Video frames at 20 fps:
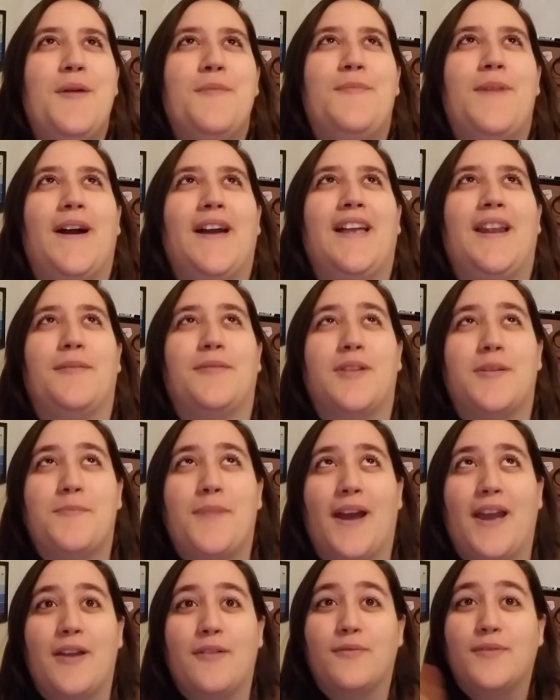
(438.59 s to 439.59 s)
But I'm gonna
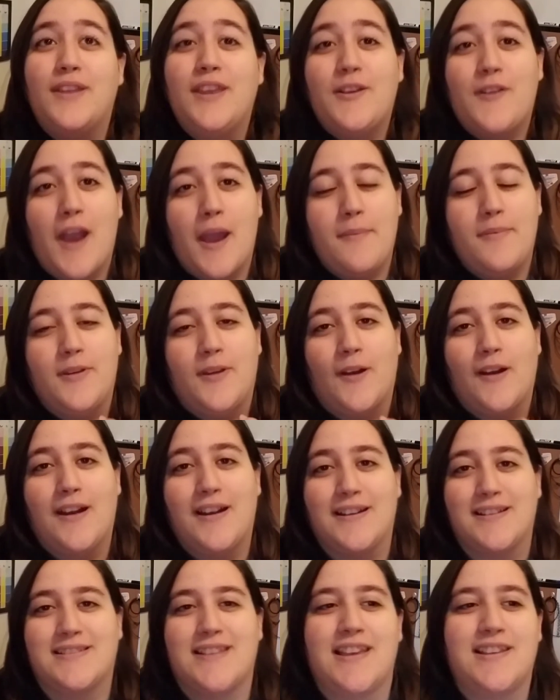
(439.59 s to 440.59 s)
buy a really crappy
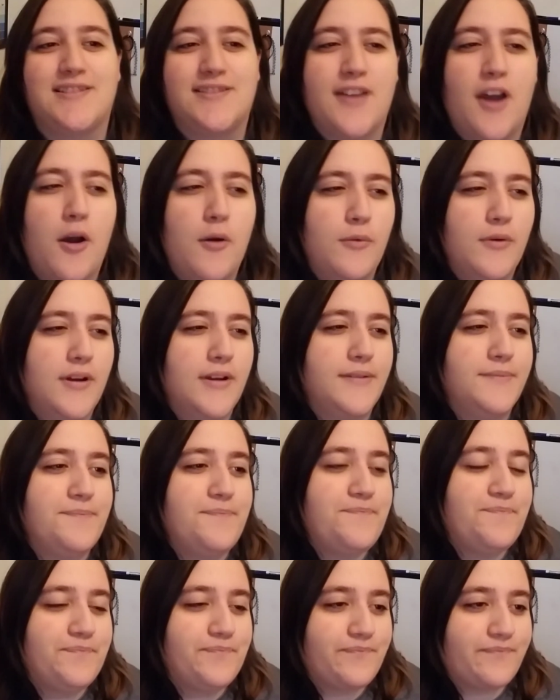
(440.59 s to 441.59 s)
car because I saw one
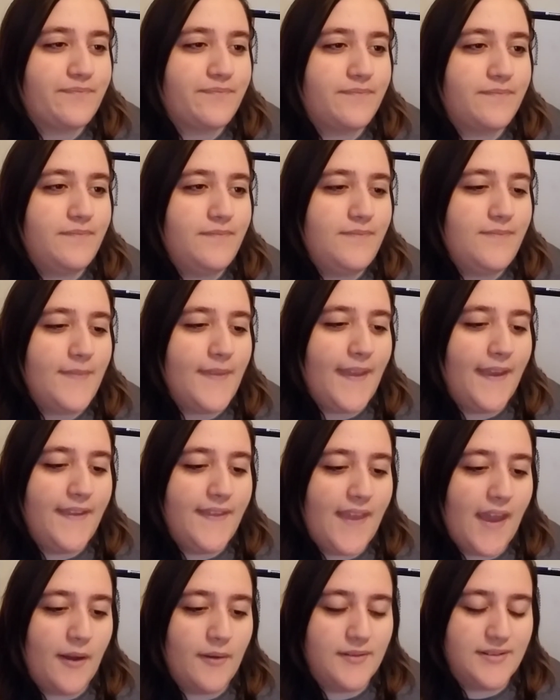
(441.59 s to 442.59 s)

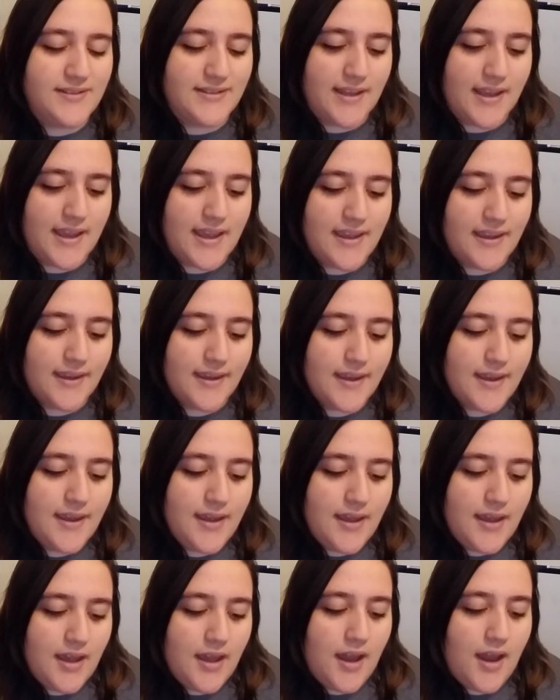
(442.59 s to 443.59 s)
that was like,
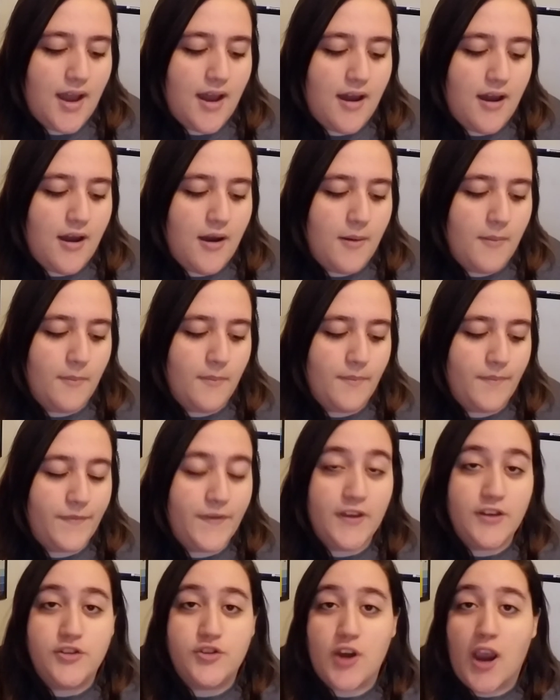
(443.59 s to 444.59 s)

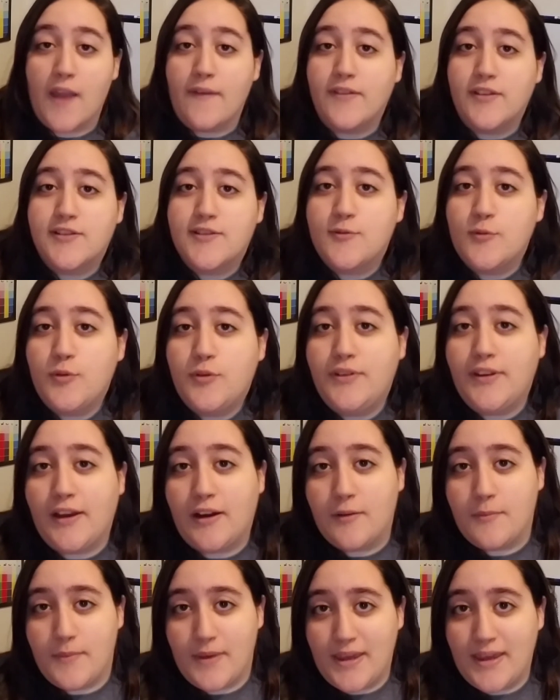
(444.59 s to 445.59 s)
the driving school
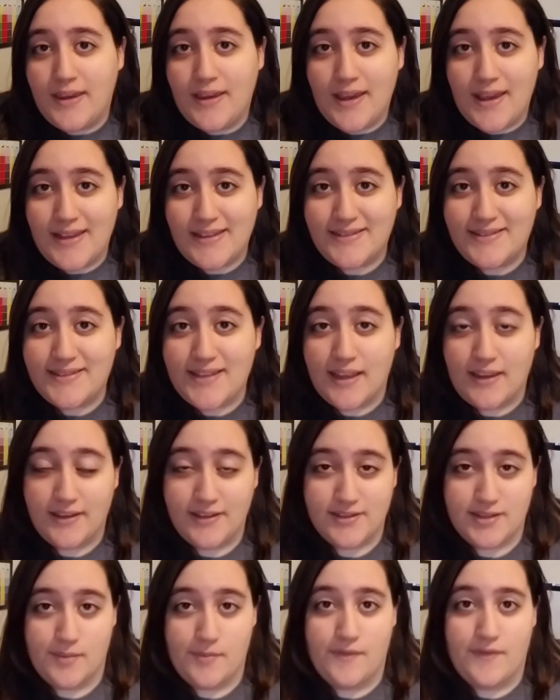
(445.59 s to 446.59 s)
near me is
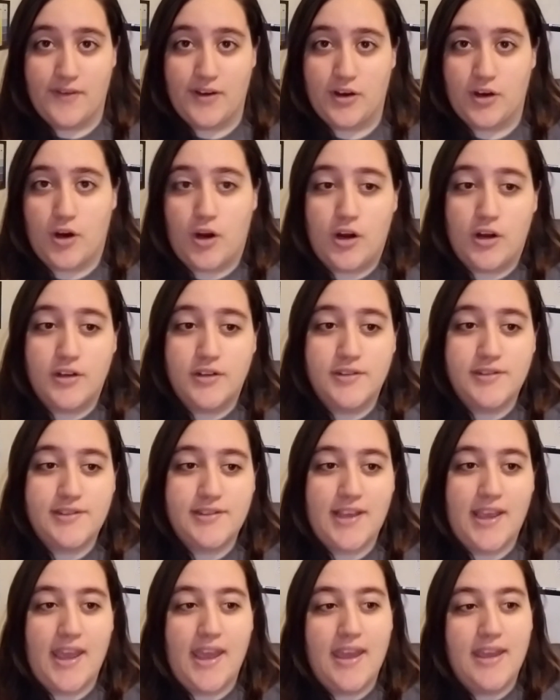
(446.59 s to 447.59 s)
selling some of their
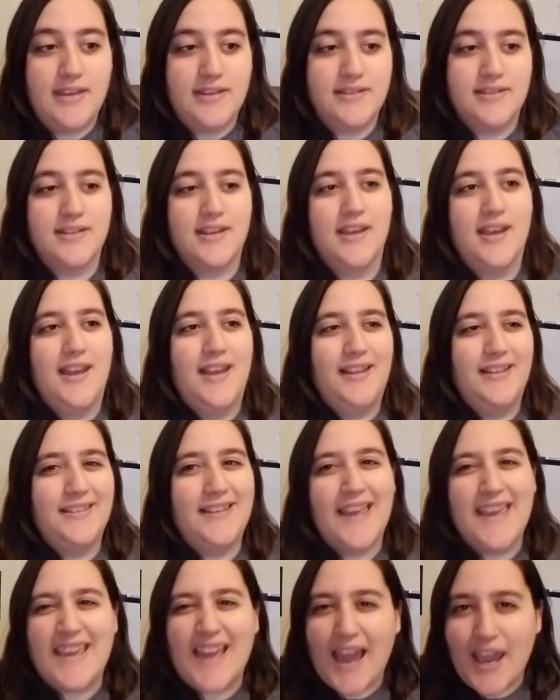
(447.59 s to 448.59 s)
cars, and
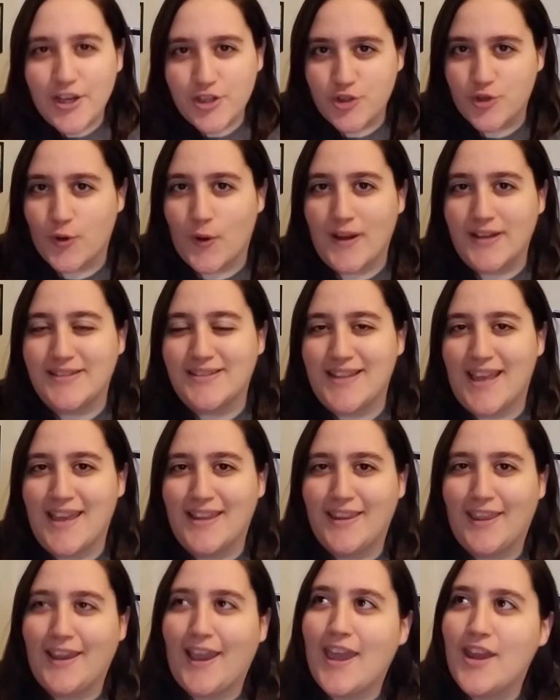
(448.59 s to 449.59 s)
like, I trust
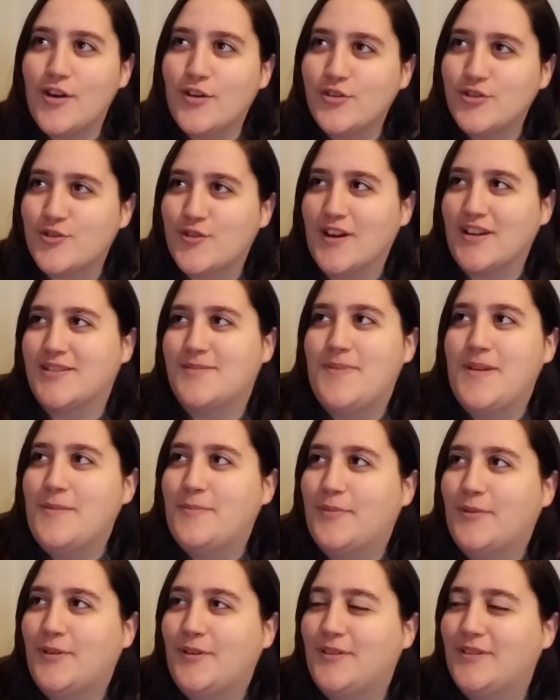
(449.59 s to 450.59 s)
that. Like, I don't trust
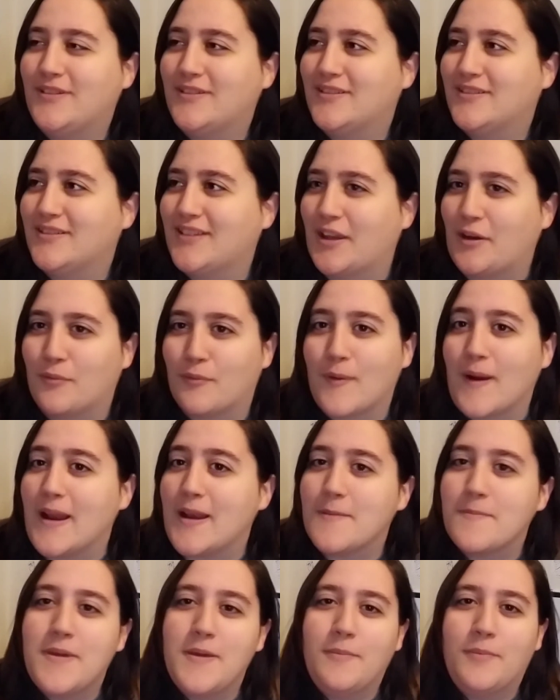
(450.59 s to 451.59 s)
people, like
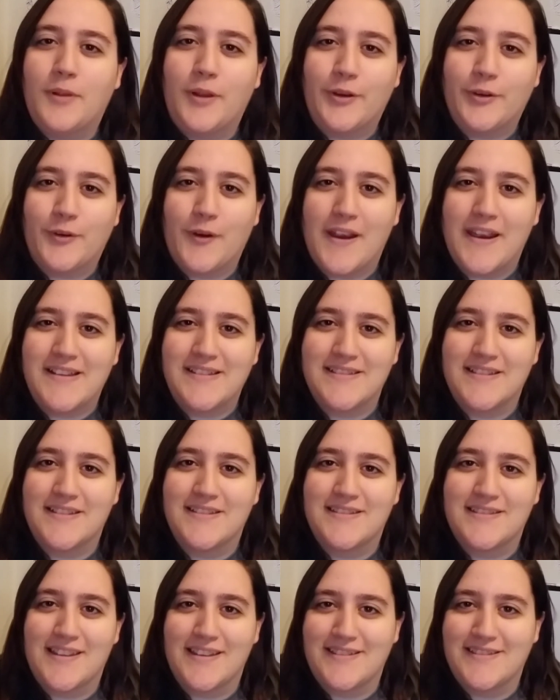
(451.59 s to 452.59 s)
random people on
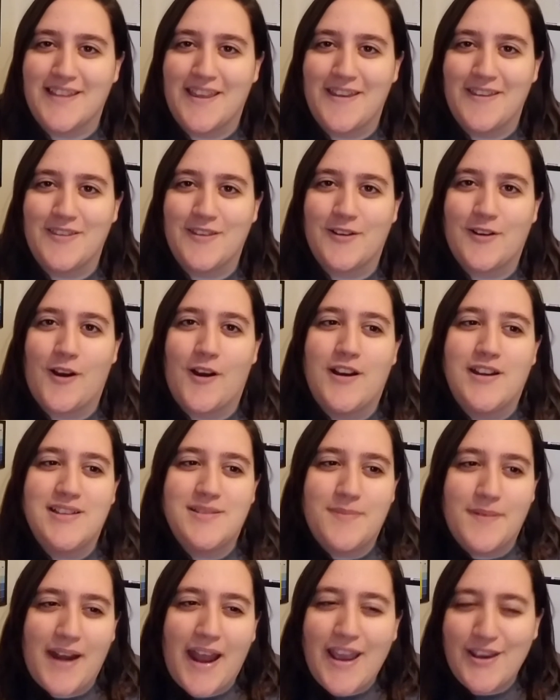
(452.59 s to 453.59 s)
Craigslist, like selling their
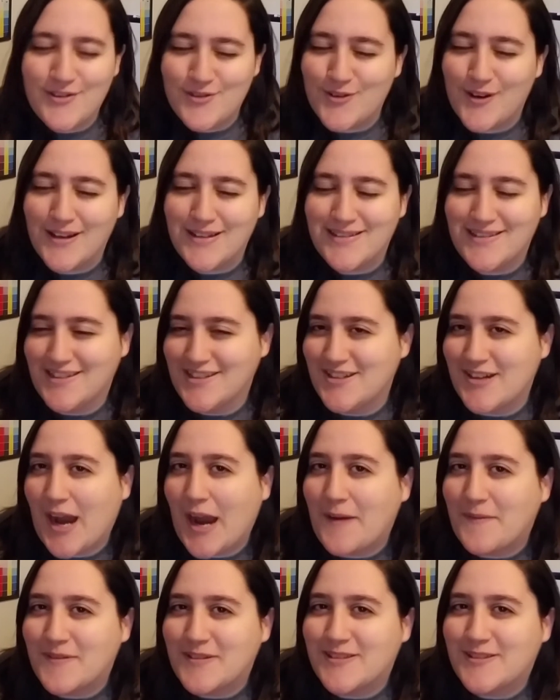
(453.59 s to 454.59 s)
cars, but I trust the
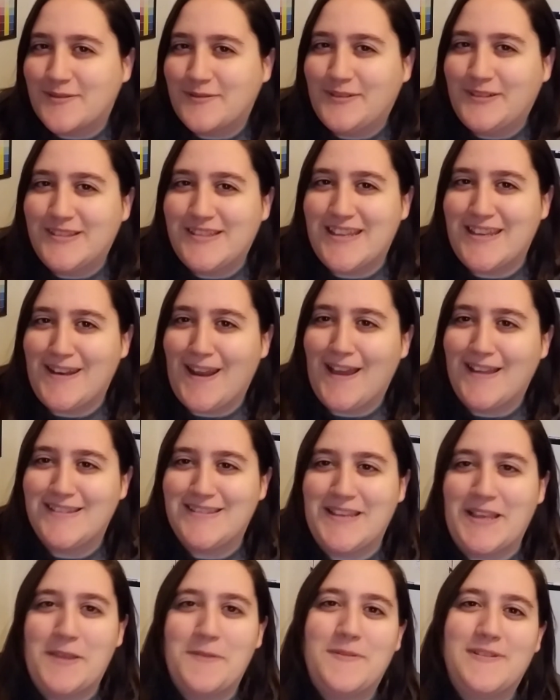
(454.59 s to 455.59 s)
driving school to
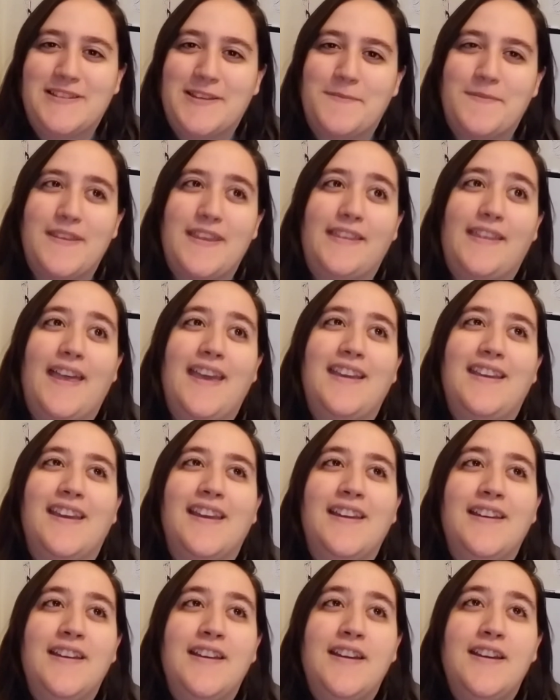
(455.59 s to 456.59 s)
not sell me something like
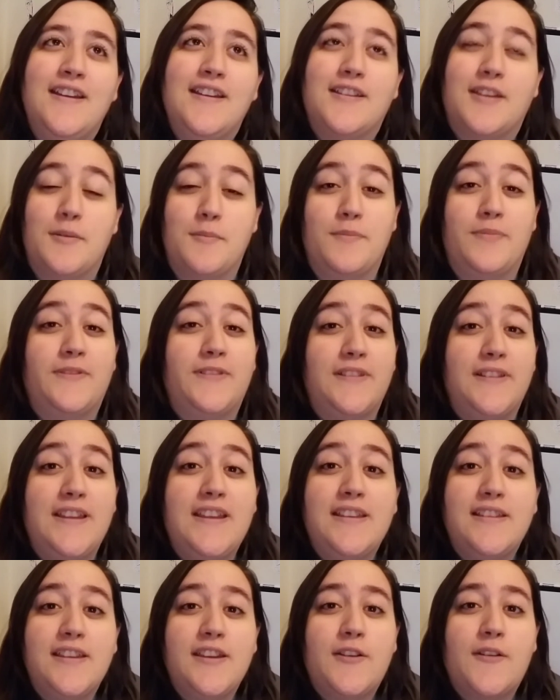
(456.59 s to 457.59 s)

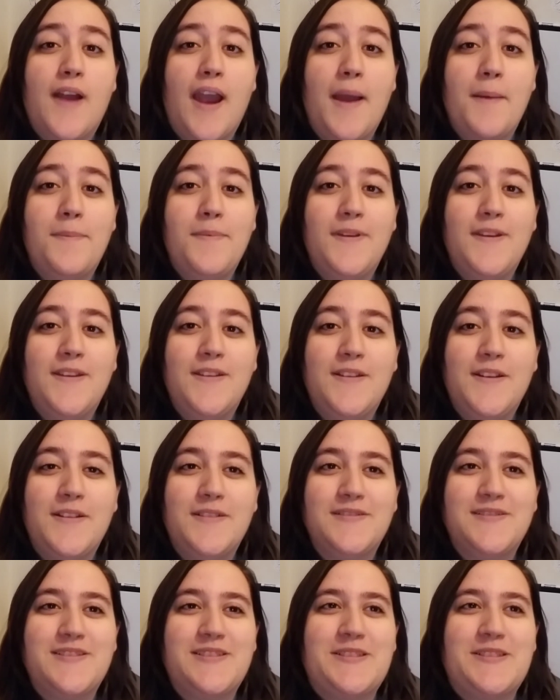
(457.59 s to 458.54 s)
completely crappy, you know?